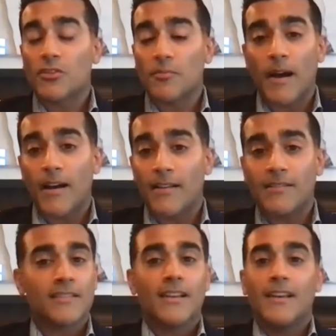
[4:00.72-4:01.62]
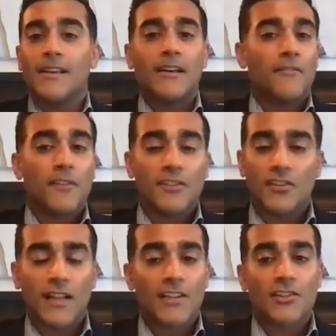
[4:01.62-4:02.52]
responds uh,
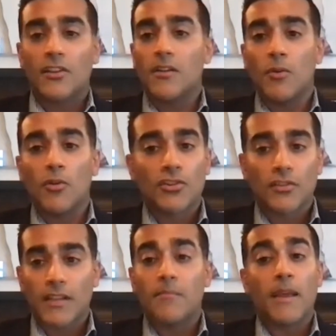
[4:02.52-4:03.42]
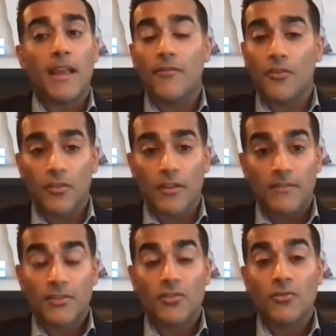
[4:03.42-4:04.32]
physiologically, emotionally, and behaviorally
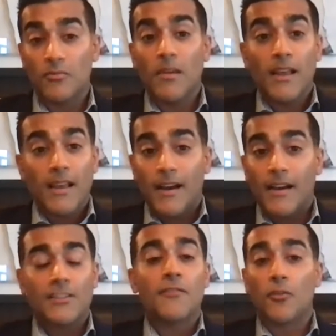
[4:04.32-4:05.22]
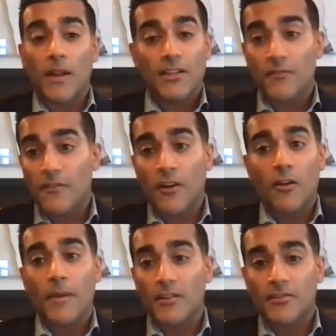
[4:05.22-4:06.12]
to a different range of
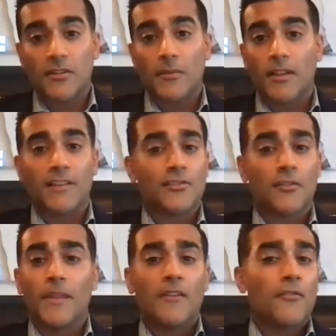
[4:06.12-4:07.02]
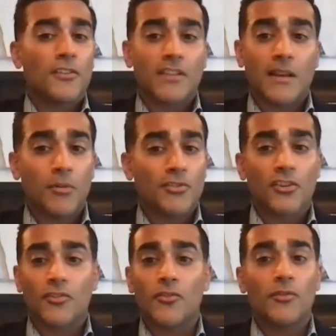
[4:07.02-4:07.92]
environmental stimuli. So, for example,
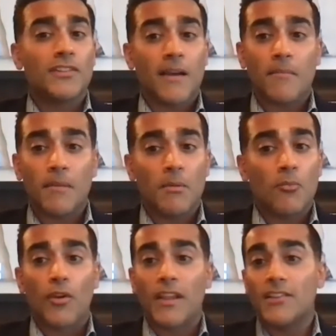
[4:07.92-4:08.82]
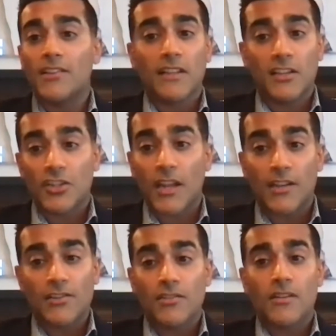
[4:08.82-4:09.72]
children who adapt may be more easily to
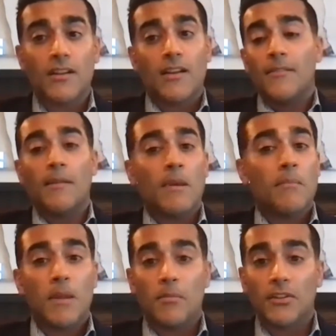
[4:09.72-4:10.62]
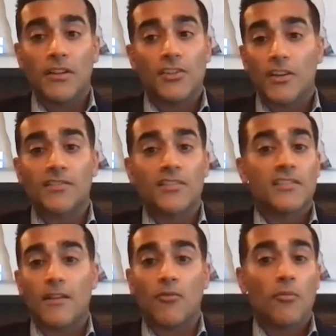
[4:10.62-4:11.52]
change. They may be able to adjust to,
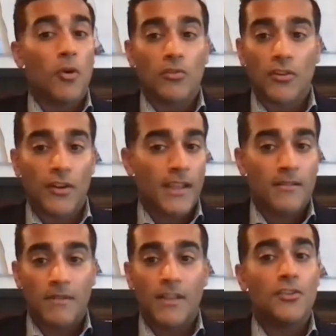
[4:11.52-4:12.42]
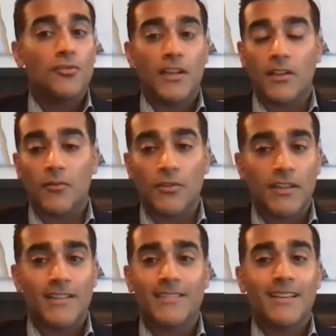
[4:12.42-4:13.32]
say, remote learning and, and new daily
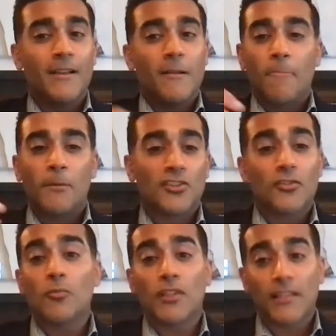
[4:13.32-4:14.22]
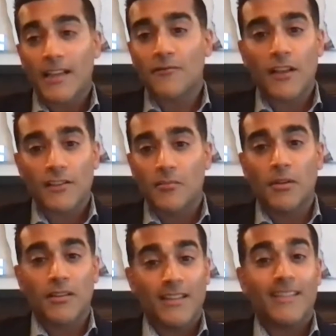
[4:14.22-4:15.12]
routines. But children with less
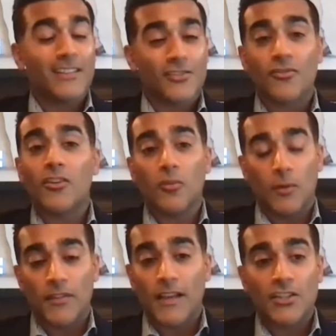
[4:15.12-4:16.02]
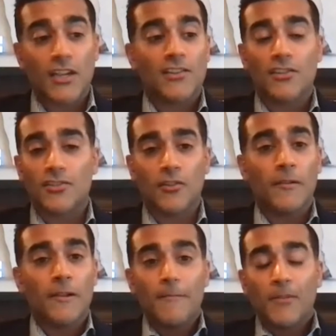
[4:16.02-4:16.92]
flexibility, they can struggle with that change. And
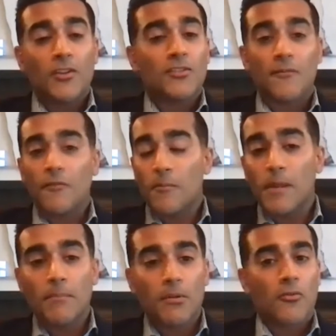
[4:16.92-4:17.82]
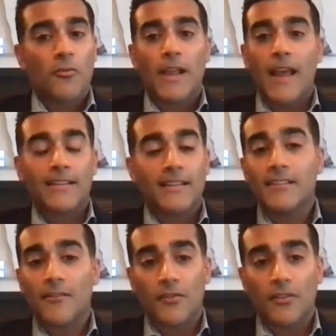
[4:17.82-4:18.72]
so, you know, different people are reacting
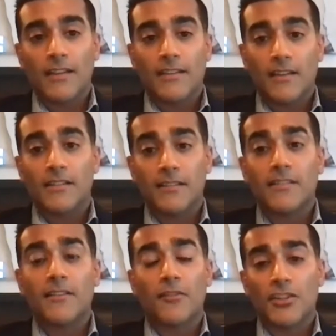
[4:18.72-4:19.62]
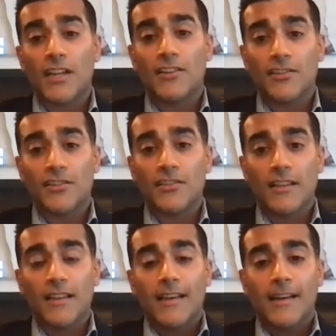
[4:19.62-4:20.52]
differently to, to different
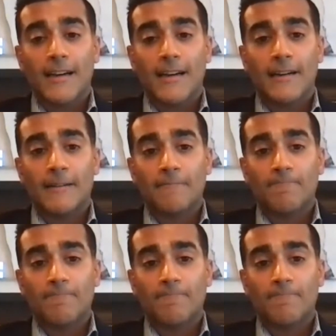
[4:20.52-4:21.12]
changes, um,